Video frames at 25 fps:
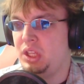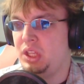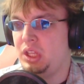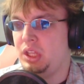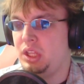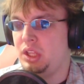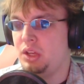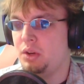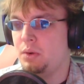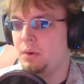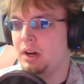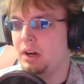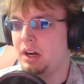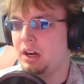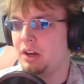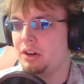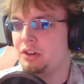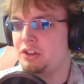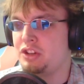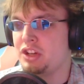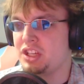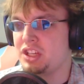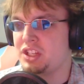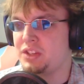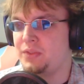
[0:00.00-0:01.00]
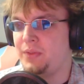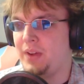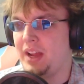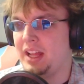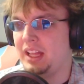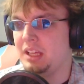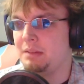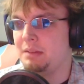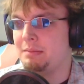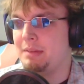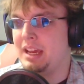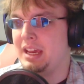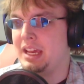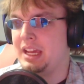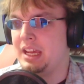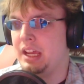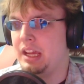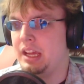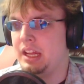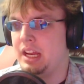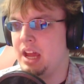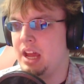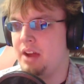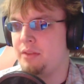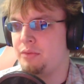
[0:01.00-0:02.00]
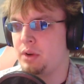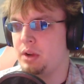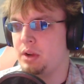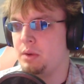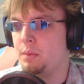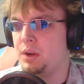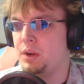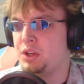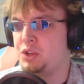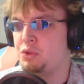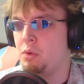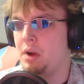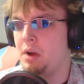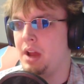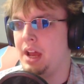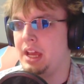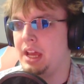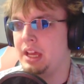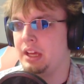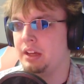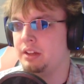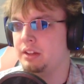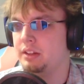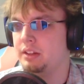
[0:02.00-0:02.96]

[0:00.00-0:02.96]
You are just failing me in every which way.